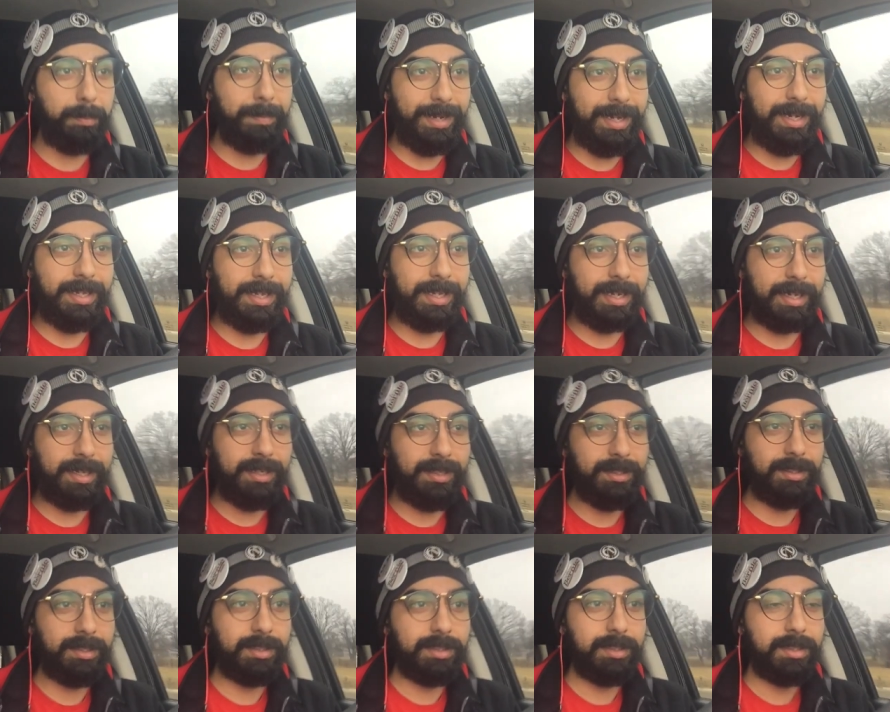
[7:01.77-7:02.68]

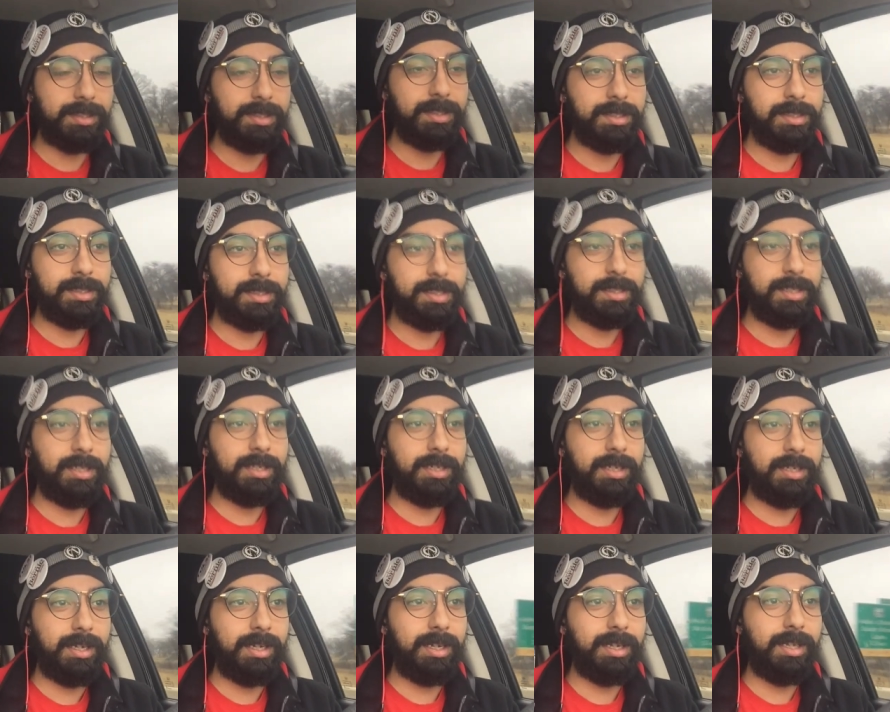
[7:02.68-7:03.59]
media,
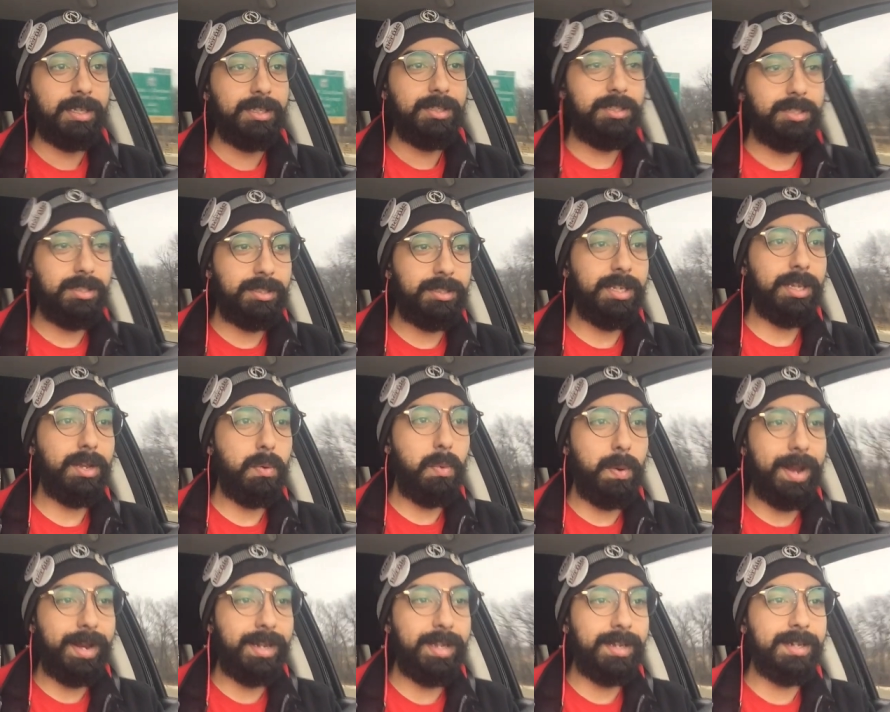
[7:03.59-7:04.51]
just
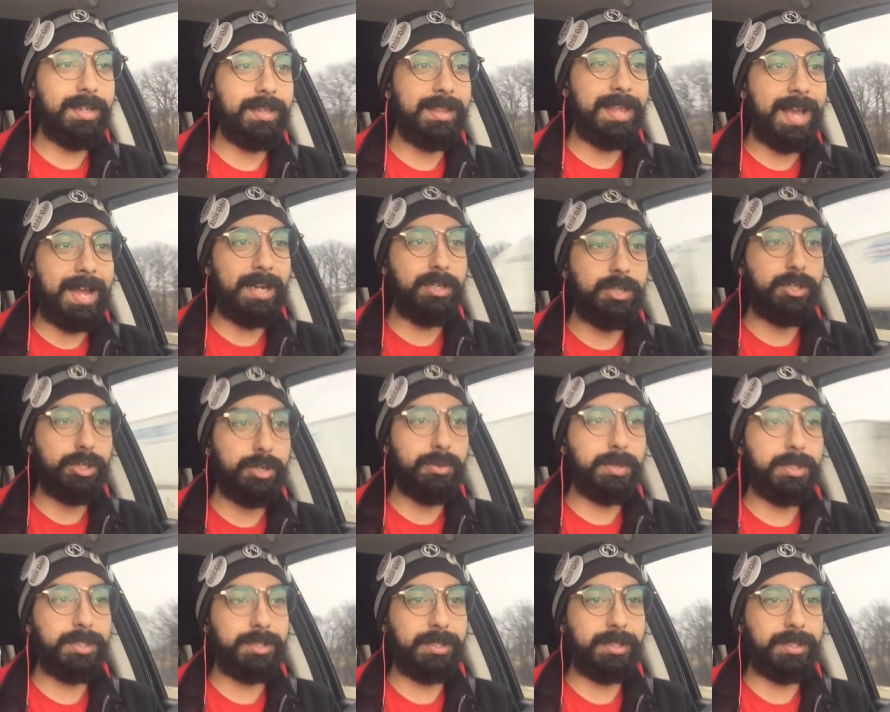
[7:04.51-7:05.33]
equated that Jewish